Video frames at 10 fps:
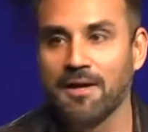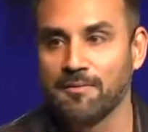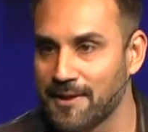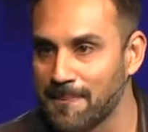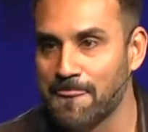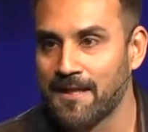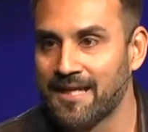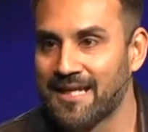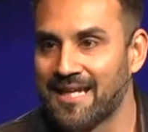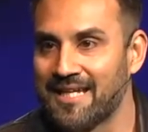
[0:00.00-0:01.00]
it.
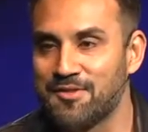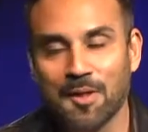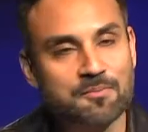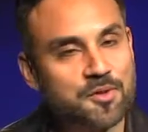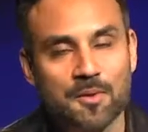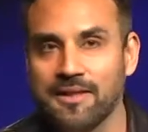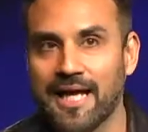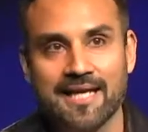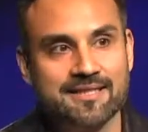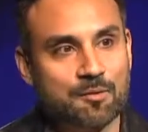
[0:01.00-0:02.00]
And so I'm so
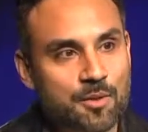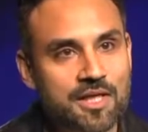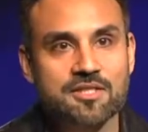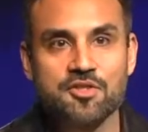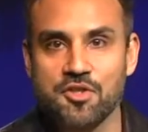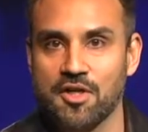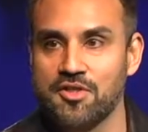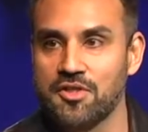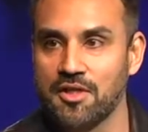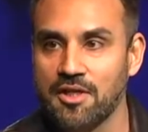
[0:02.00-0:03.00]
glad that we as a church
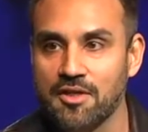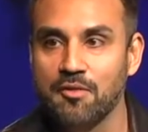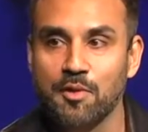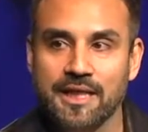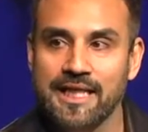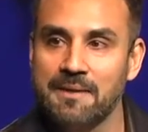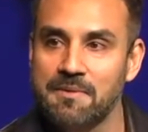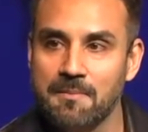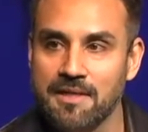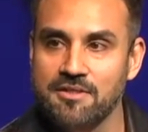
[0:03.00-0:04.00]
are here to reclaim the
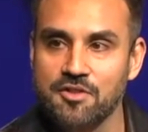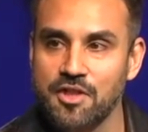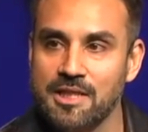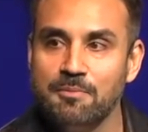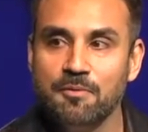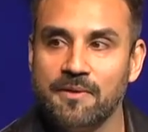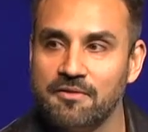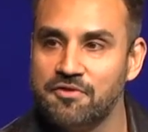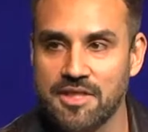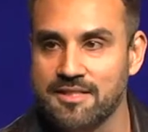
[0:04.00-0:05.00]
message and the movement of
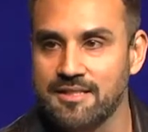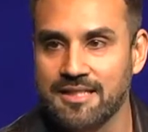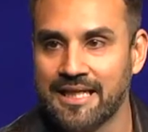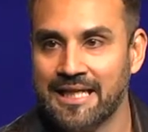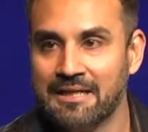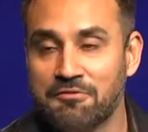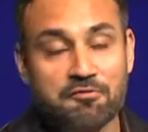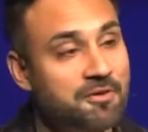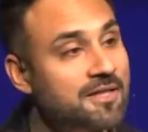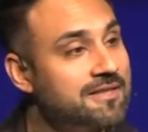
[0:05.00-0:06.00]
Jesus,
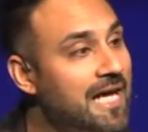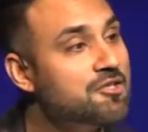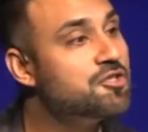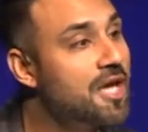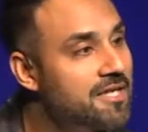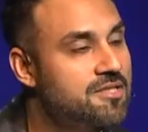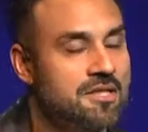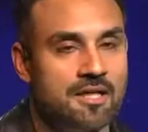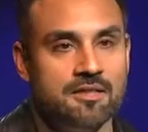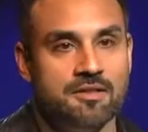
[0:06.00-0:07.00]
fulfill not just
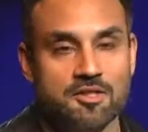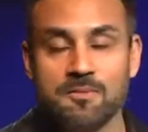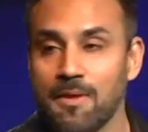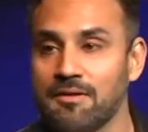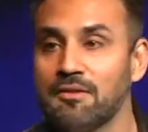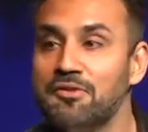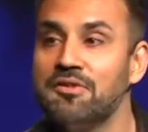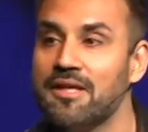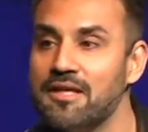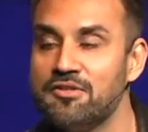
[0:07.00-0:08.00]
Dr. Martin Luther
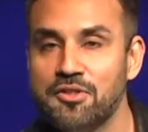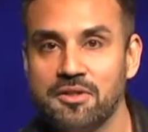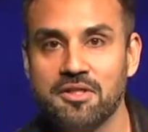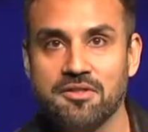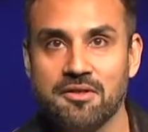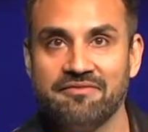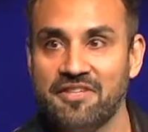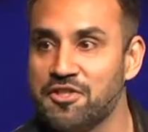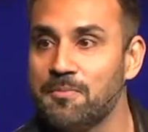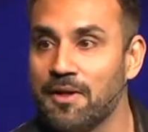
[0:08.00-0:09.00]
King Jr.'s
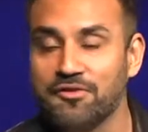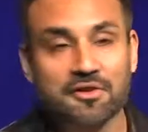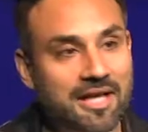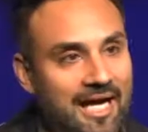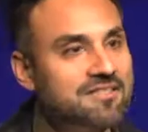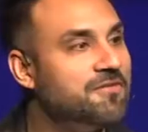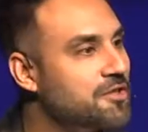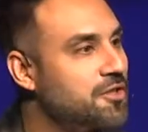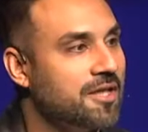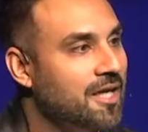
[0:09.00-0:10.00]
vision, but also God's
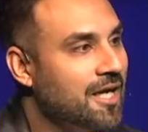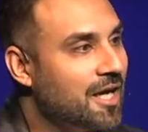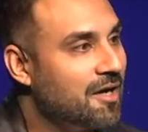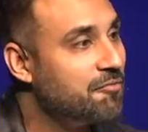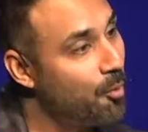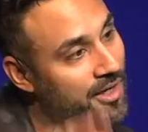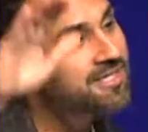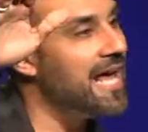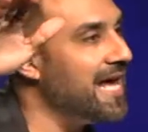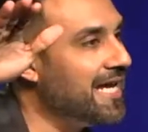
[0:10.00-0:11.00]
vision of one
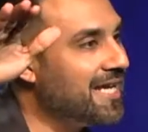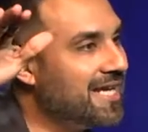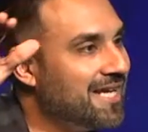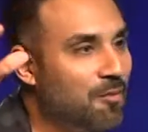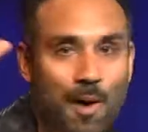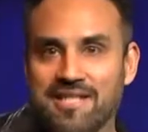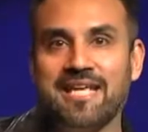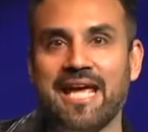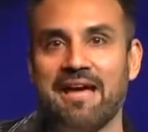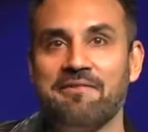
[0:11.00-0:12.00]
day
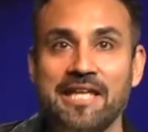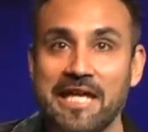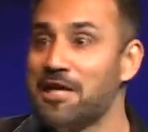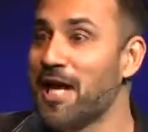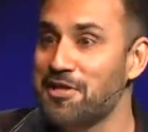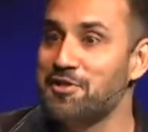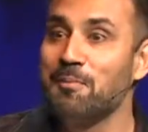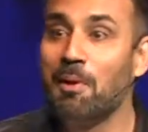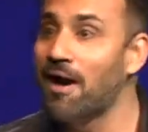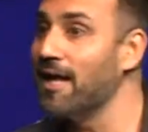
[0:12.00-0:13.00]
having an international
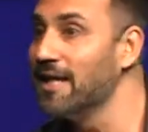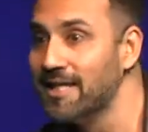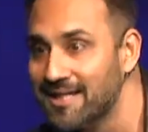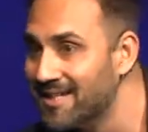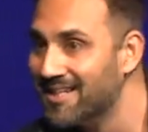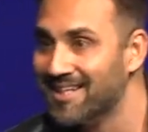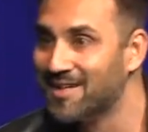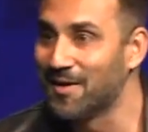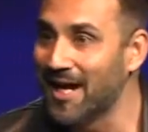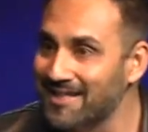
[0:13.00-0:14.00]
party,
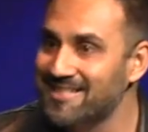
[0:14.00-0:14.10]
right?